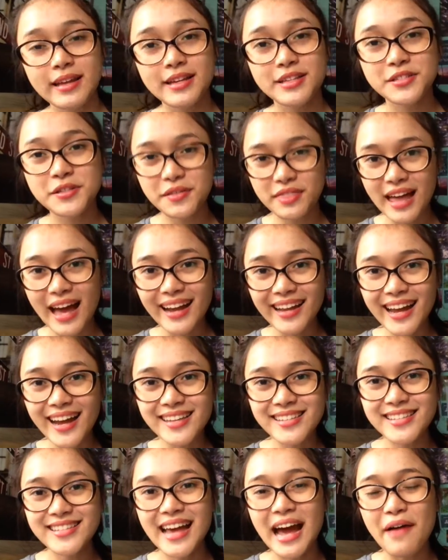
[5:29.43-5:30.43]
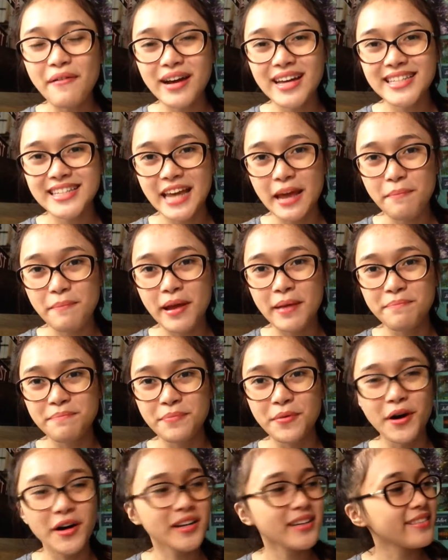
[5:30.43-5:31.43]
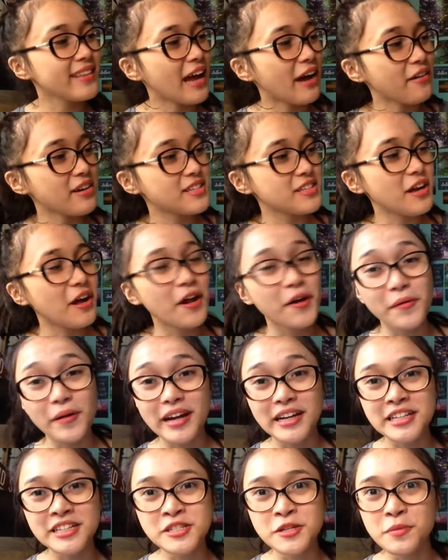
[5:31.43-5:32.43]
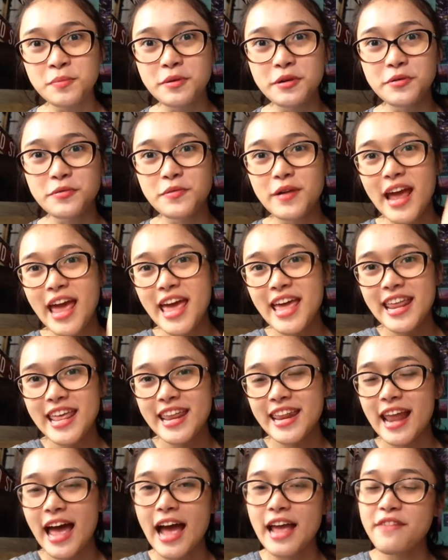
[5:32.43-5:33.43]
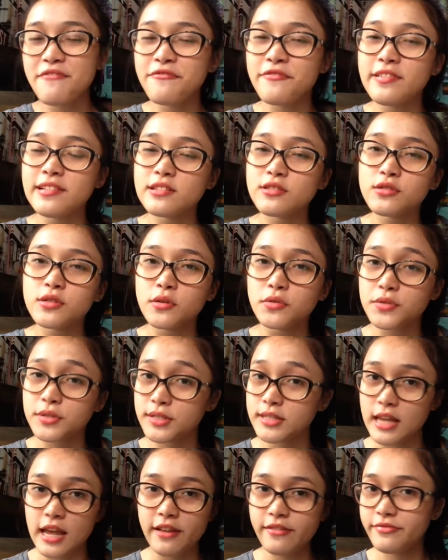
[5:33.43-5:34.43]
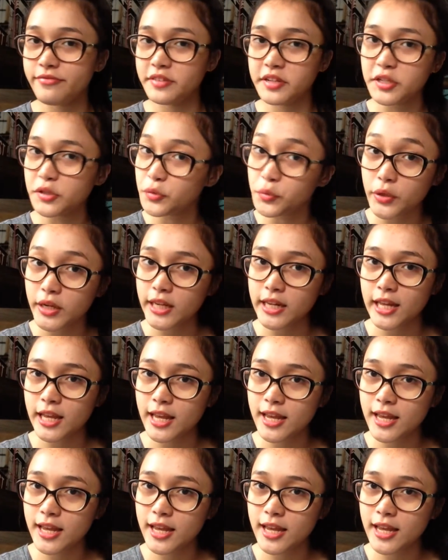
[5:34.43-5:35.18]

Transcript: So that, guys, is how I tape my book. Now it's all ready to be read and I feel so safe in reading